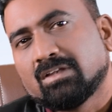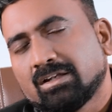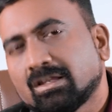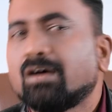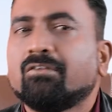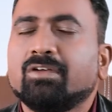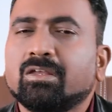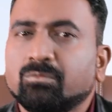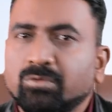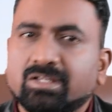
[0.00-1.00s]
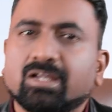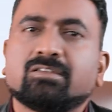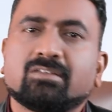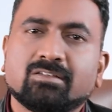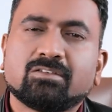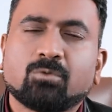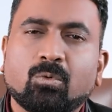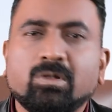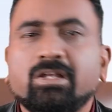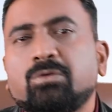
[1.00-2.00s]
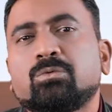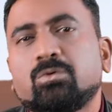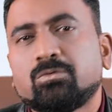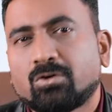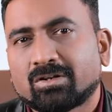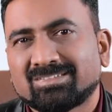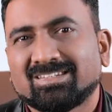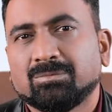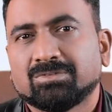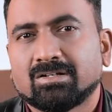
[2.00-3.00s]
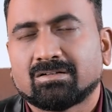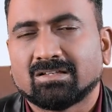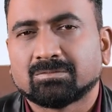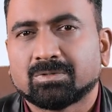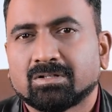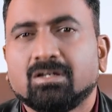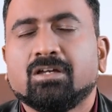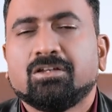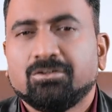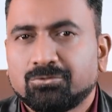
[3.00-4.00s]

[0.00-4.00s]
data where we can suggest only to go for a stem cell transplant.